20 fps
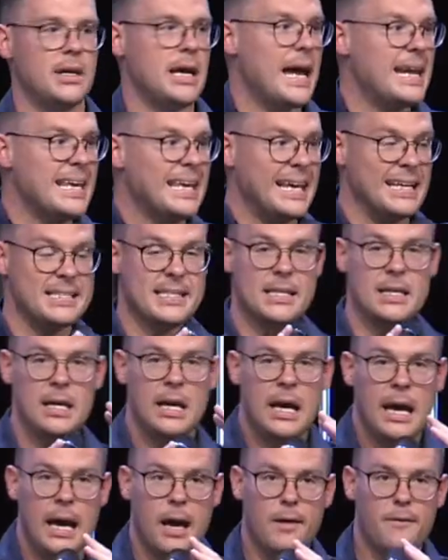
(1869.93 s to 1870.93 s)
And he gets a,
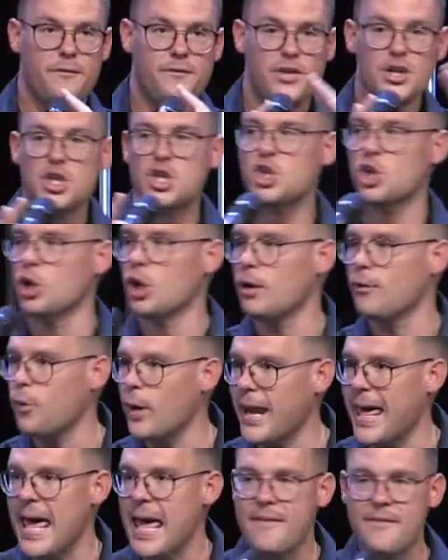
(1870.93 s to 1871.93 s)
a visual of what
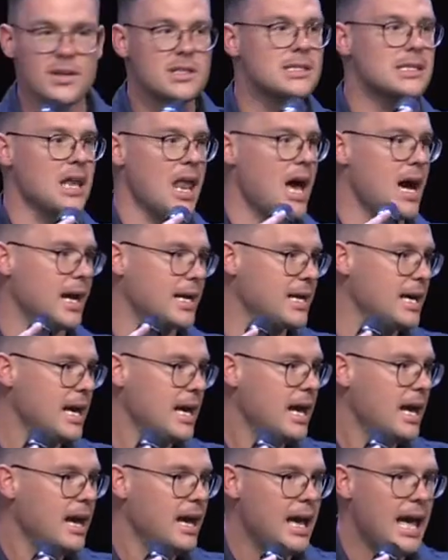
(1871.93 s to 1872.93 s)
heaven's like.
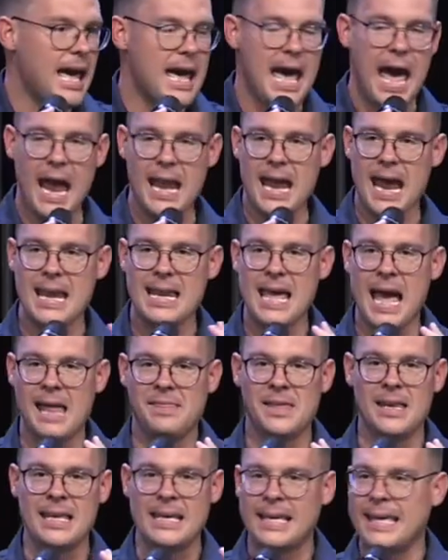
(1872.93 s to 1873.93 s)
And, and, and,
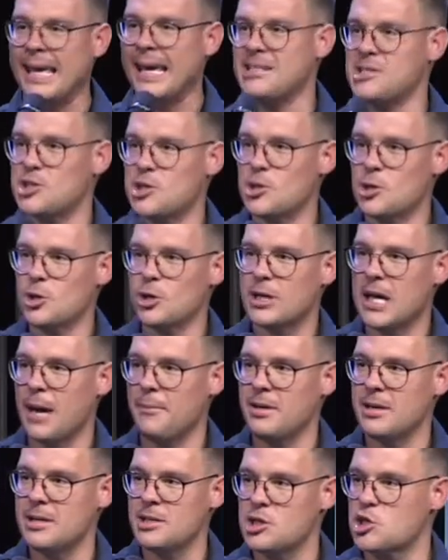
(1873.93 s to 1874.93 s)
then he gets to come
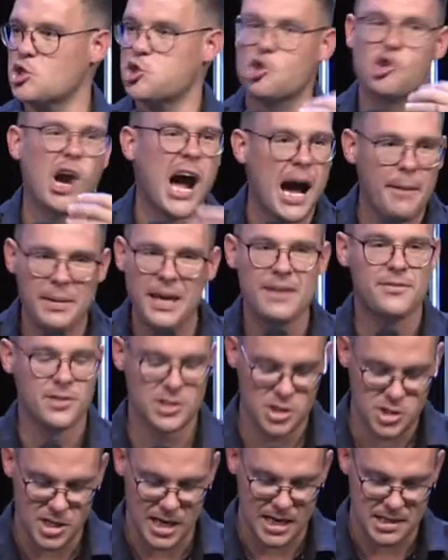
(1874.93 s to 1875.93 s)
and describe heaven
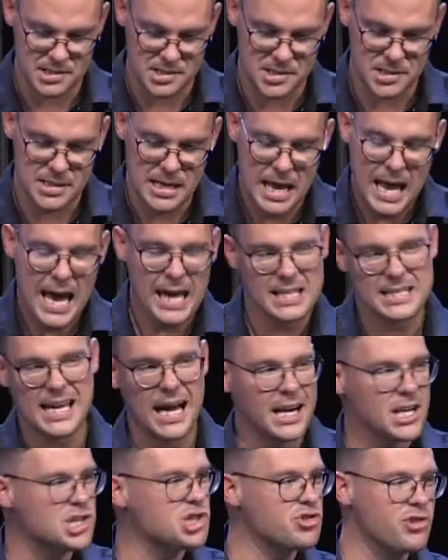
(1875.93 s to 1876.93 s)
to us. And it's
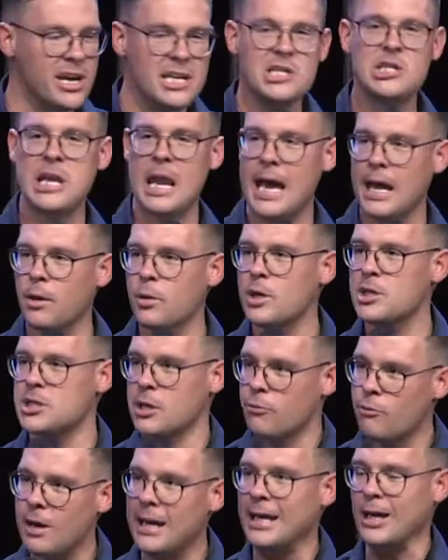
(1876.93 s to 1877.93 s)
kind of strange language
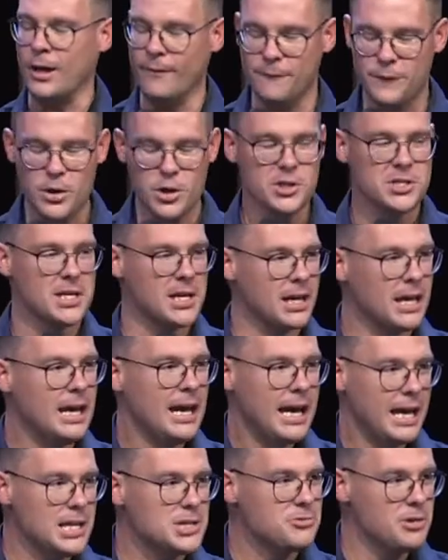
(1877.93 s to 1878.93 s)
and really confusing,
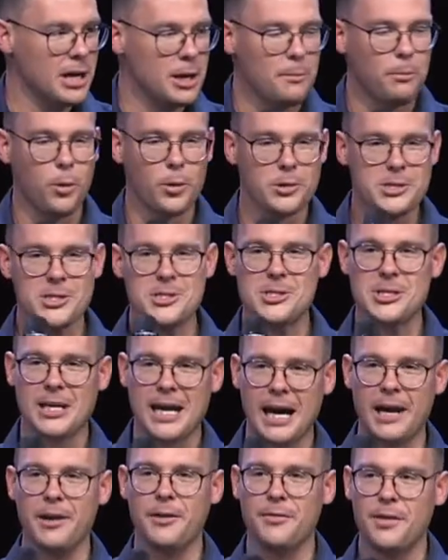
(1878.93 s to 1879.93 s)
and it's really important to
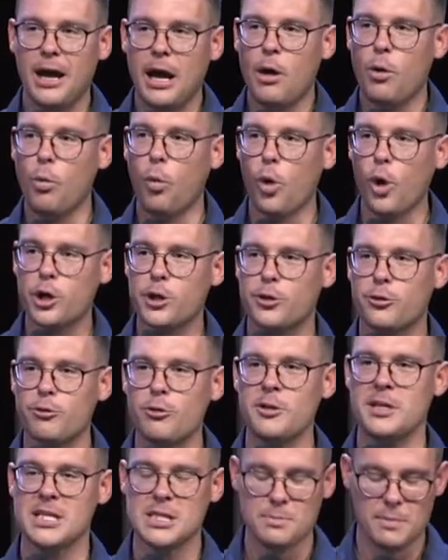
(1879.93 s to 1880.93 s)
kind of work through
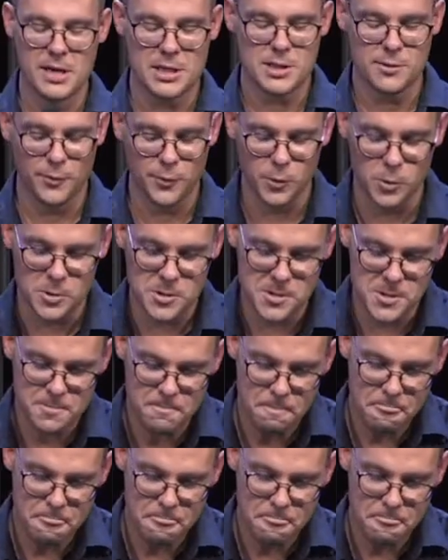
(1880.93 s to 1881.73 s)
these metaphors.